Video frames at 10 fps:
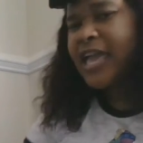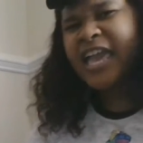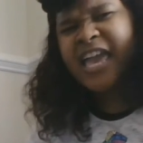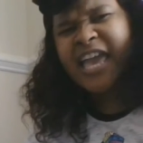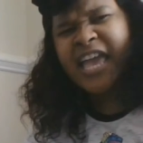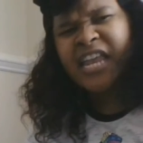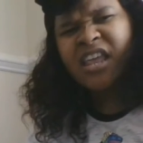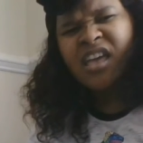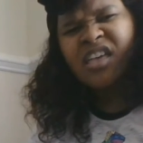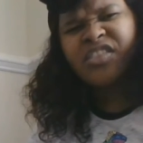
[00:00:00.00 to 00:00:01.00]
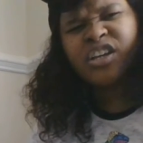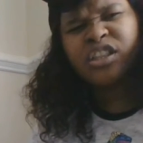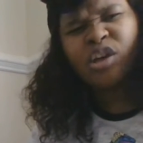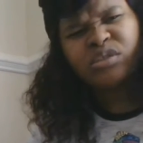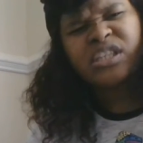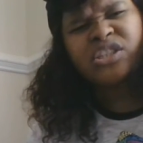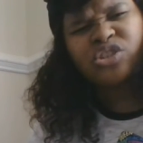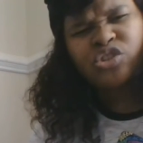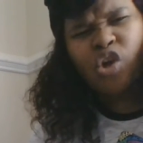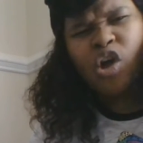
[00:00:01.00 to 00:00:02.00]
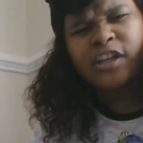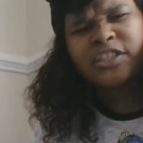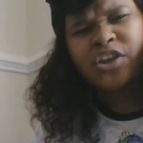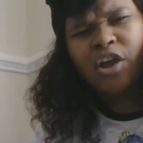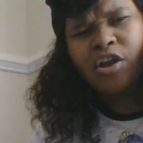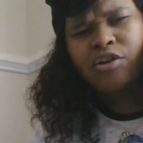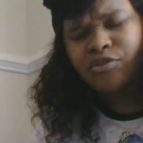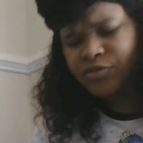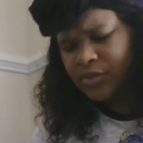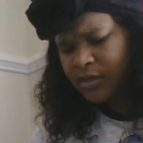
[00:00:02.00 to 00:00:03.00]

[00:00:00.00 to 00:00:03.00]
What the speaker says: And the closest star to Earth